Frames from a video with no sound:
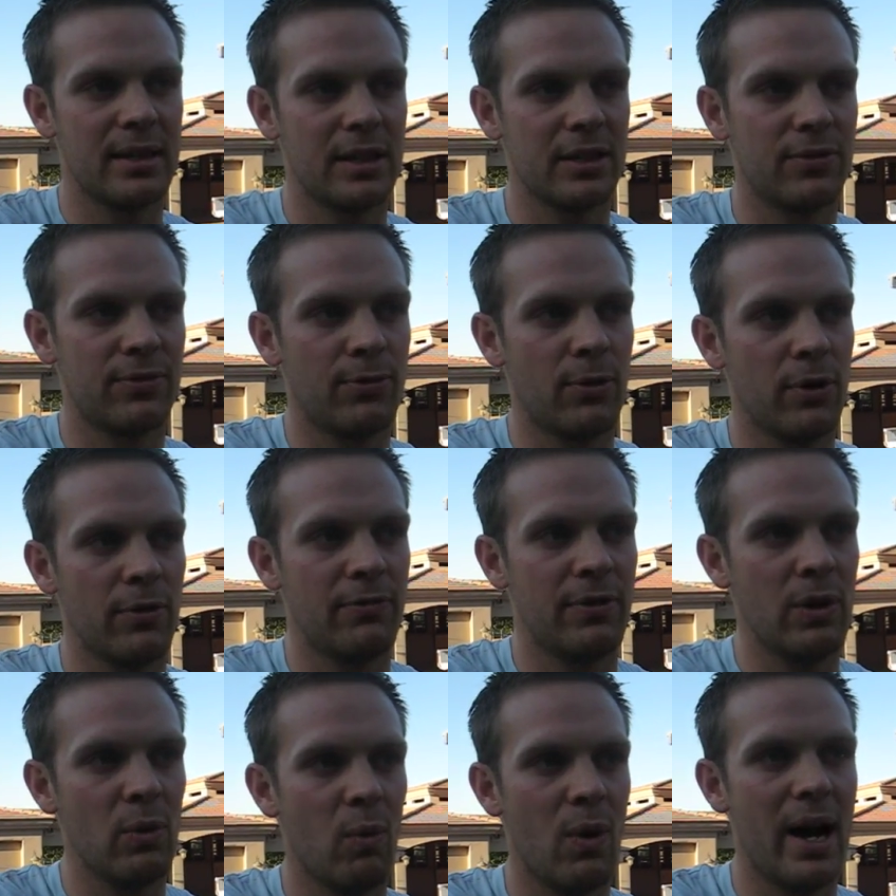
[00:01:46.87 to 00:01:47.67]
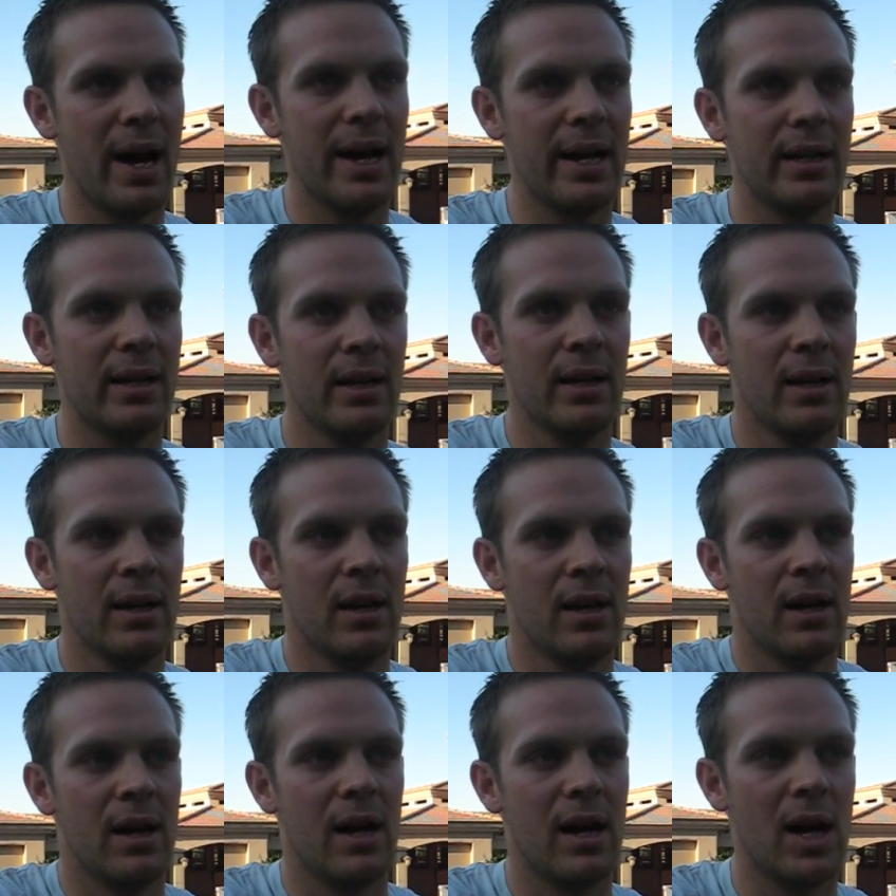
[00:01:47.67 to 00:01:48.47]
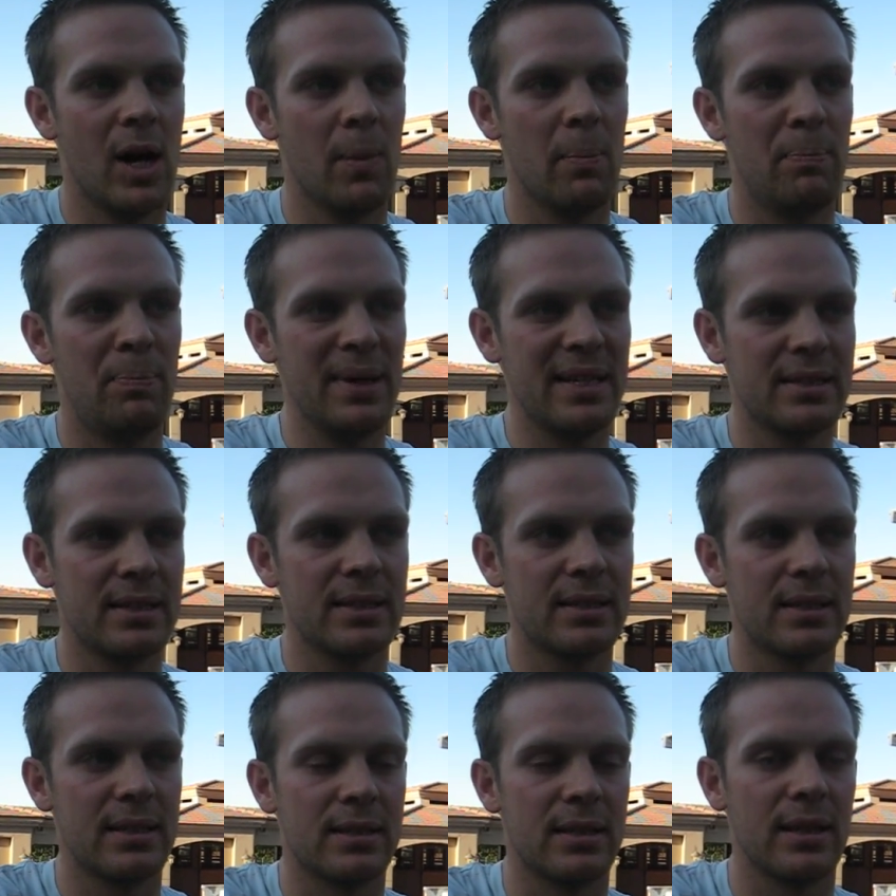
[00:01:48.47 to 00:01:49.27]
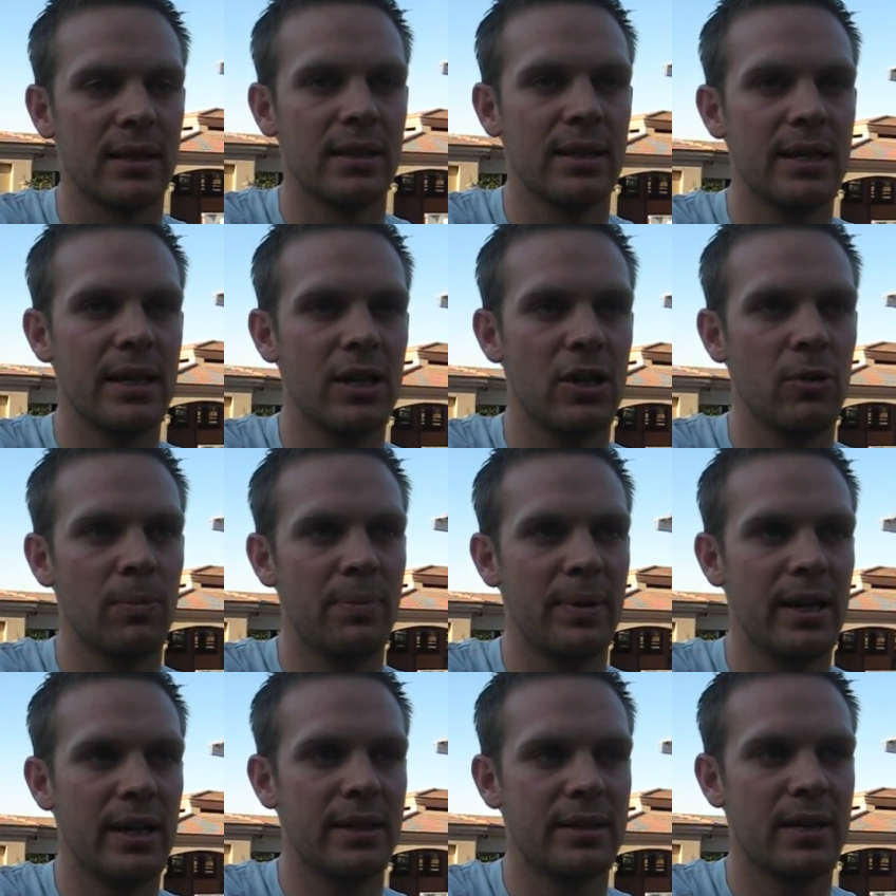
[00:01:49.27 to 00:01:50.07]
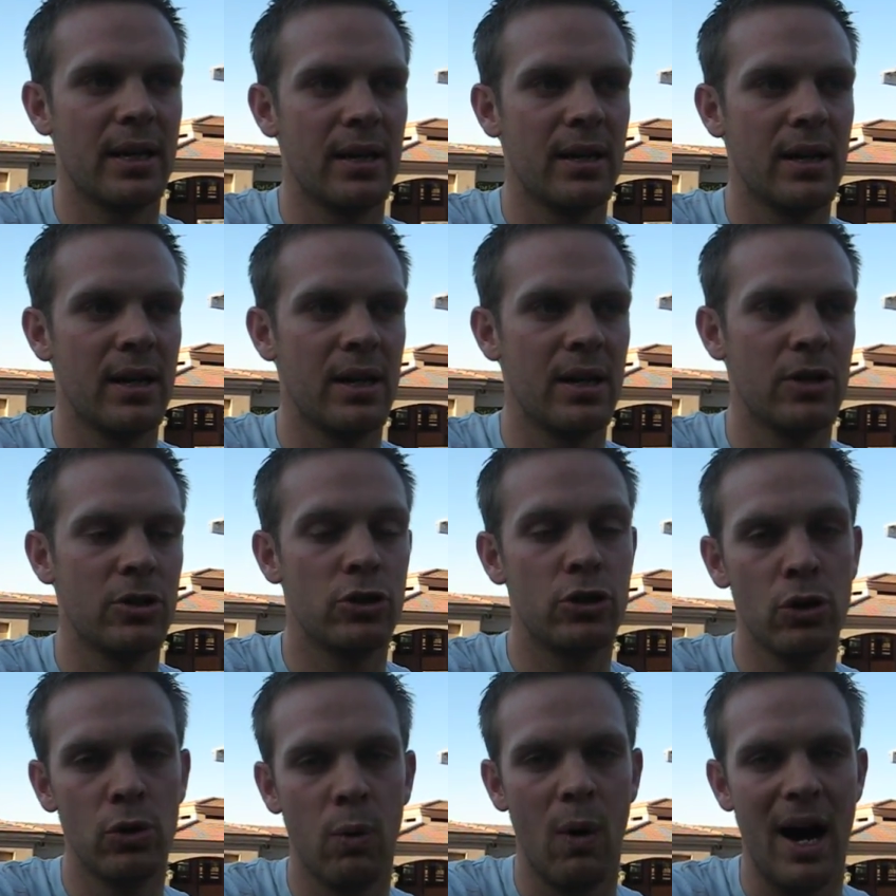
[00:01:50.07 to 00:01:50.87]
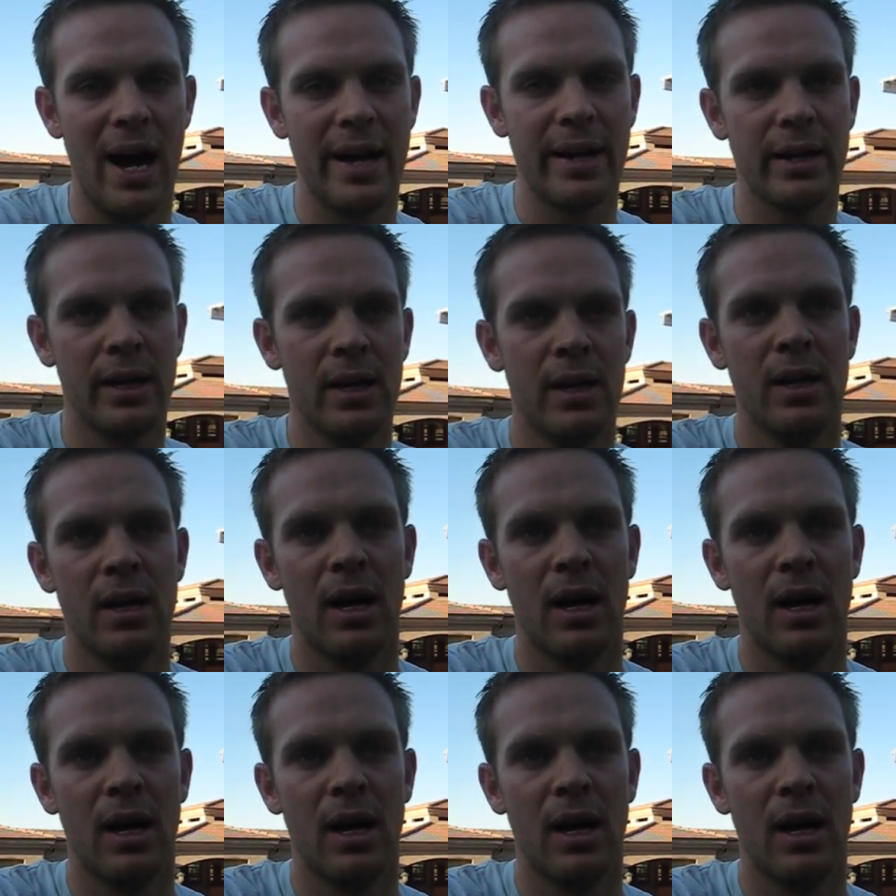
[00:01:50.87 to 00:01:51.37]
this 4 feet wide business is a little bit too wide.